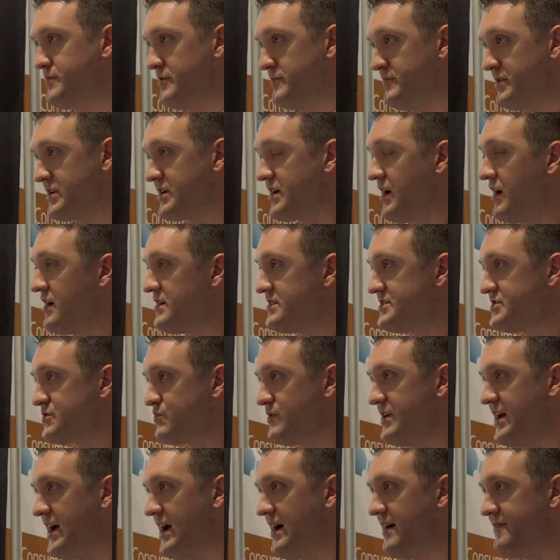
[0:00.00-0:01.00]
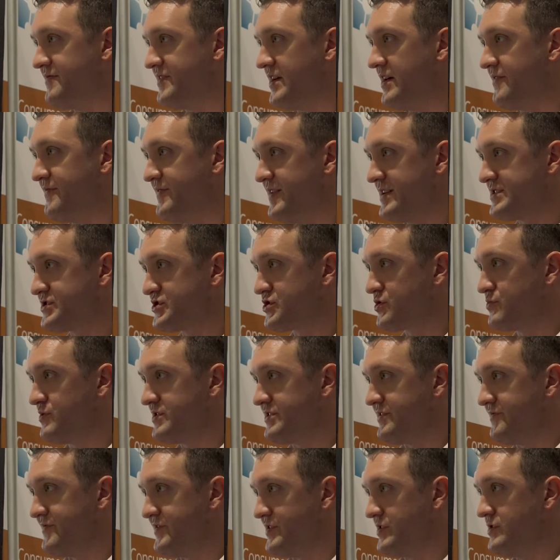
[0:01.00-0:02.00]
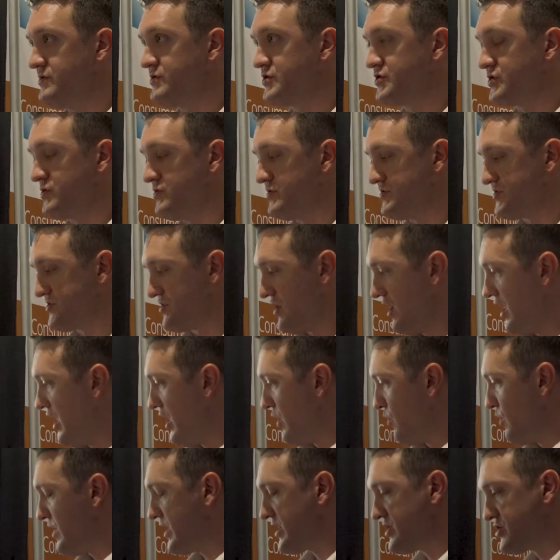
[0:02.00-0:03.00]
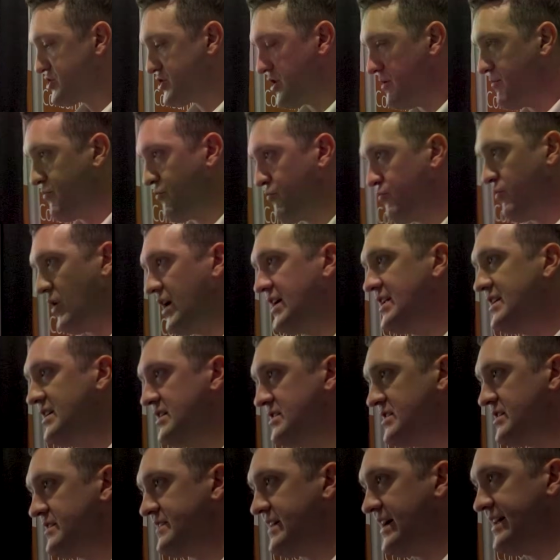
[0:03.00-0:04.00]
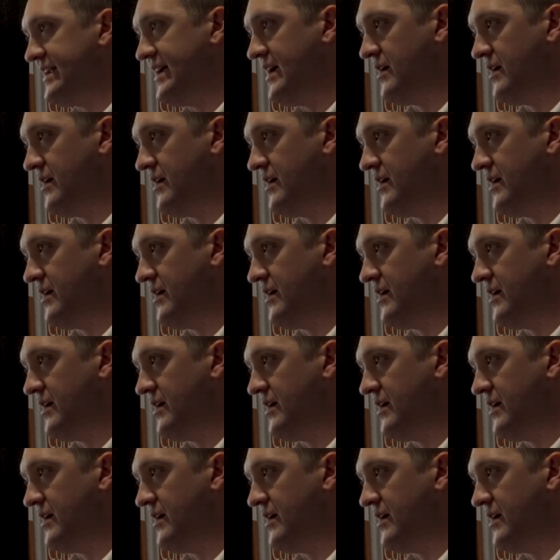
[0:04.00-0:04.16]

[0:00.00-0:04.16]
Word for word: and because we have that fixture with the fiducials, we can jump right into that